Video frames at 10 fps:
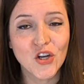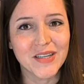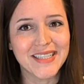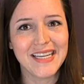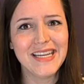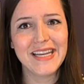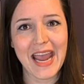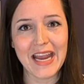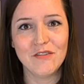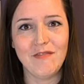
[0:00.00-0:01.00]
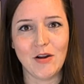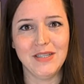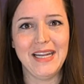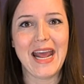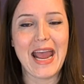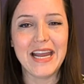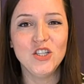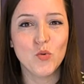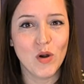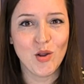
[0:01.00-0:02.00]
Christine Caine founded
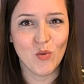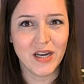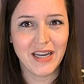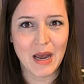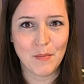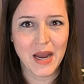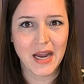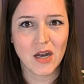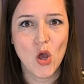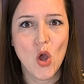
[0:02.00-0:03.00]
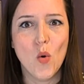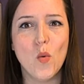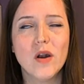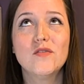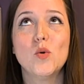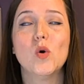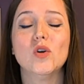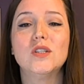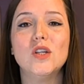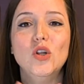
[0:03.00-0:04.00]
A21 Campaign, one of the
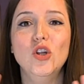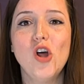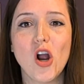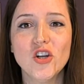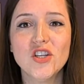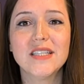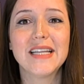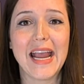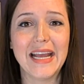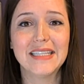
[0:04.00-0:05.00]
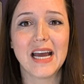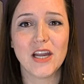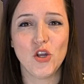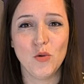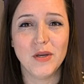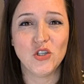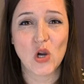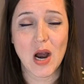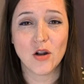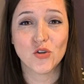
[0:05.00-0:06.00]
world's largest anti-human
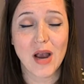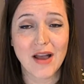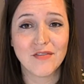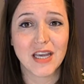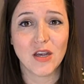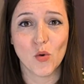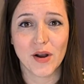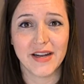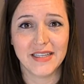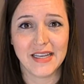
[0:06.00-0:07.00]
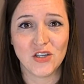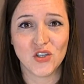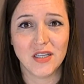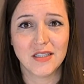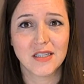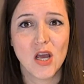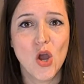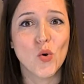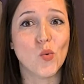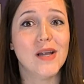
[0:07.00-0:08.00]
trafficking organizations,
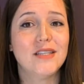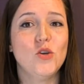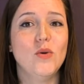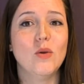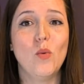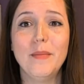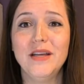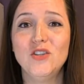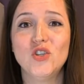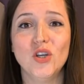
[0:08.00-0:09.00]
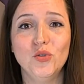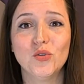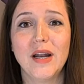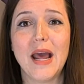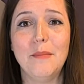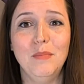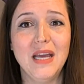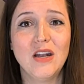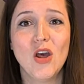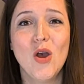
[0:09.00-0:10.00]
rescuing women, children, and
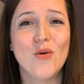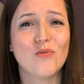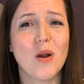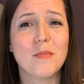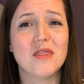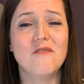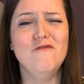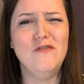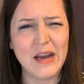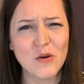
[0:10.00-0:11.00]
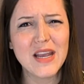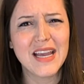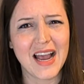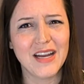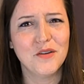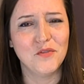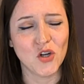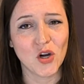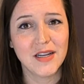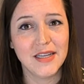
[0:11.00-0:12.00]
men from the very kind
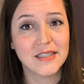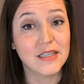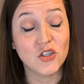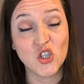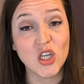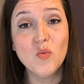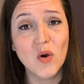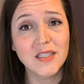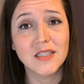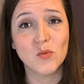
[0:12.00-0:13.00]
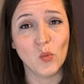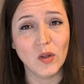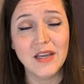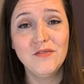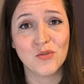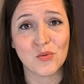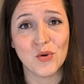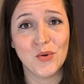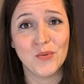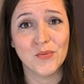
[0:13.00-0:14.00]
of darkness that she once lived
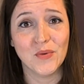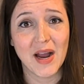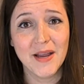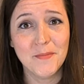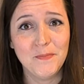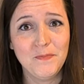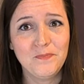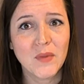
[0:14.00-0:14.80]
through, right?